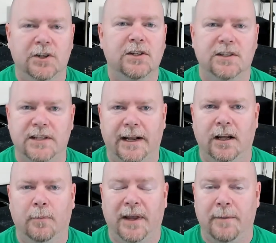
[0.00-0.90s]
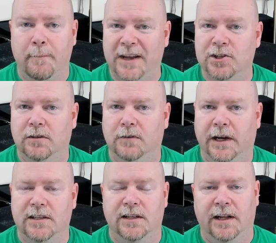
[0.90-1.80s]
to setting up a mesh
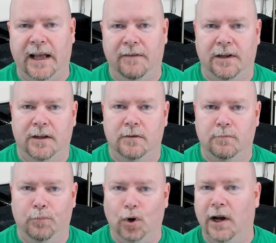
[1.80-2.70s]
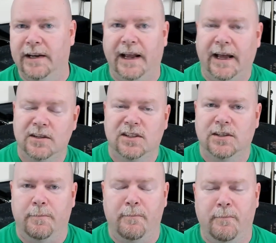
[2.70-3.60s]
device and having it broadcast
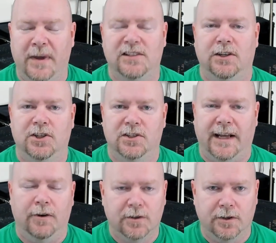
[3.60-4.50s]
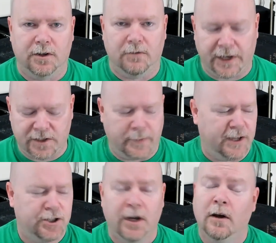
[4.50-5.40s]
some messages out to the device
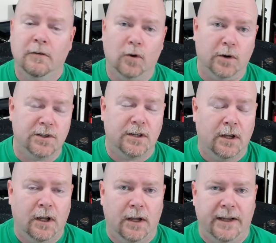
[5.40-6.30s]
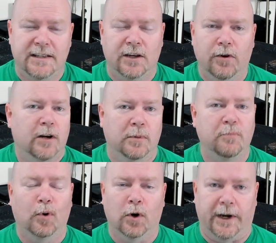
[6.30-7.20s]
mesh. Of course, it's incredibly
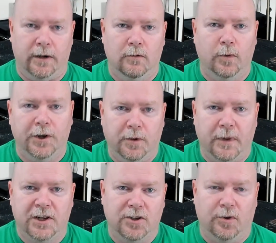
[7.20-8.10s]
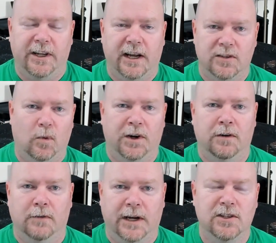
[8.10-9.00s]
boring when your mesh only has 1
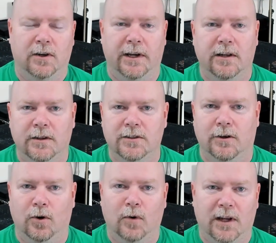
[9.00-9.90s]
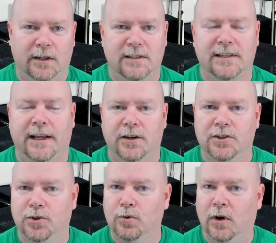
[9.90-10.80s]
device on it. So let's take
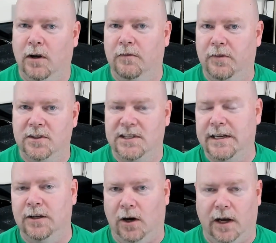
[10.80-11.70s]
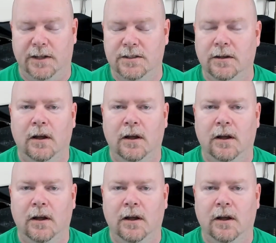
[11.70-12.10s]
2 of the Xenons,